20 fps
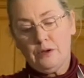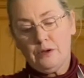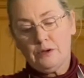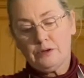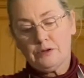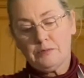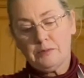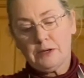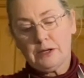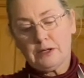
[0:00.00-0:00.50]
to
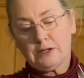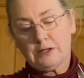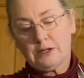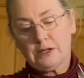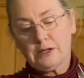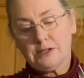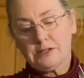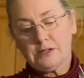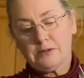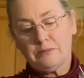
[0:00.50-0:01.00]
make it
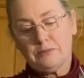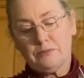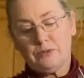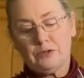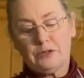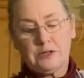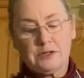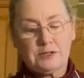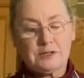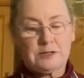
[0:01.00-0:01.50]
nice and
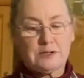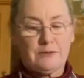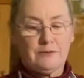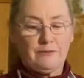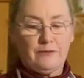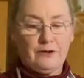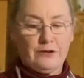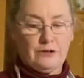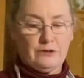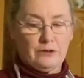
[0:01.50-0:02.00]
moist, and
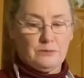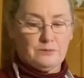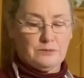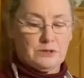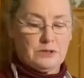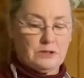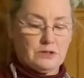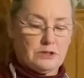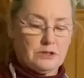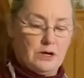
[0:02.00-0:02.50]
fill it up to
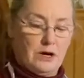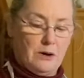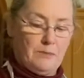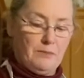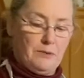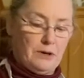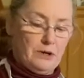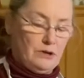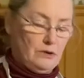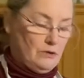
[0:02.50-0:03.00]
the top,
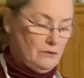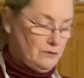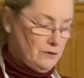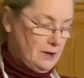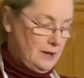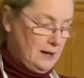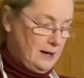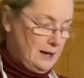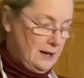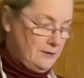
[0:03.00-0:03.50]
and you have a
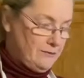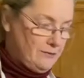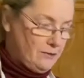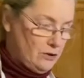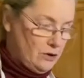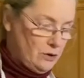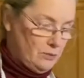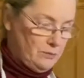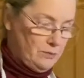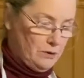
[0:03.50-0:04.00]
half
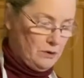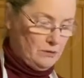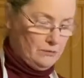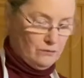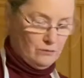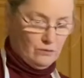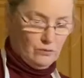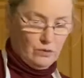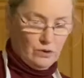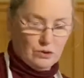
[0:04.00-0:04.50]
cup
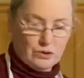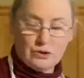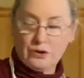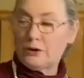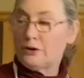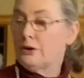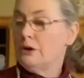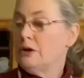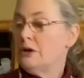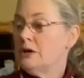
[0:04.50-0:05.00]
of water.
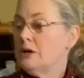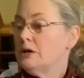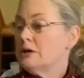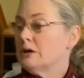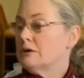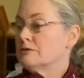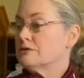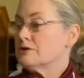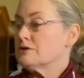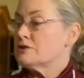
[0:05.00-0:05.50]
Now
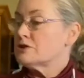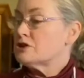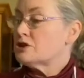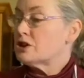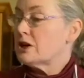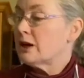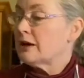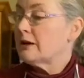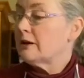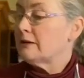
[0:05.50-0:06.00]
just
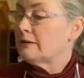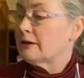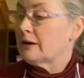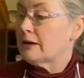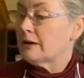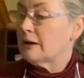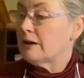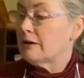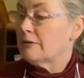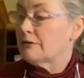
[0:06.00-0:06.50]
checking that I
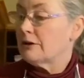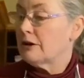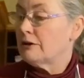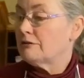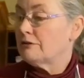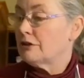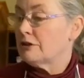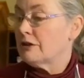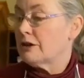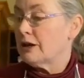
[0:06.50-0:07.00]
have
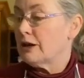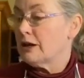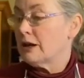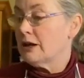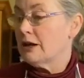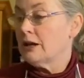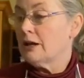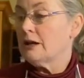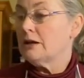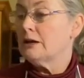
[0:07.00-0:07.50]
everything
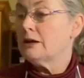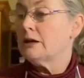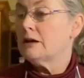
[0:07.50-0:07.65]
in.